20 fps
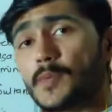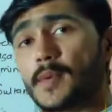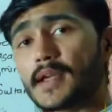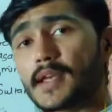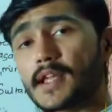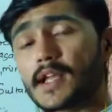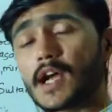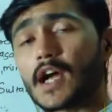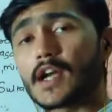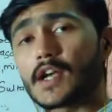
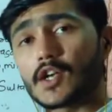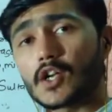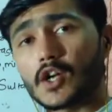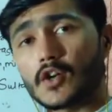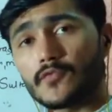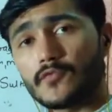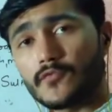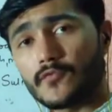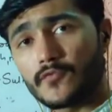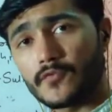many kind
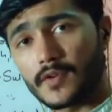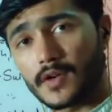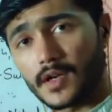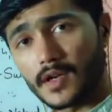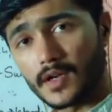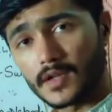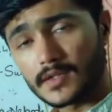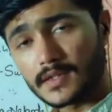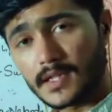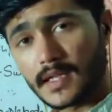of
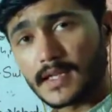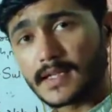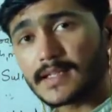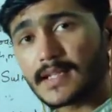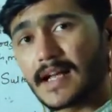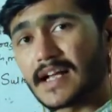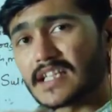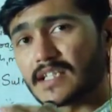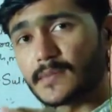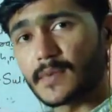things
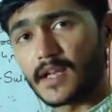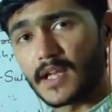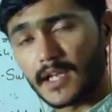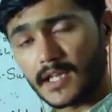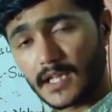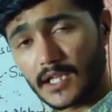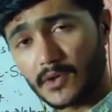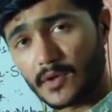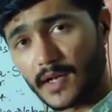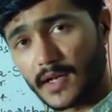has been
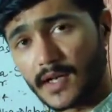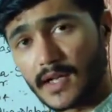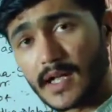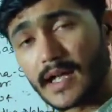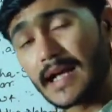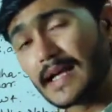included,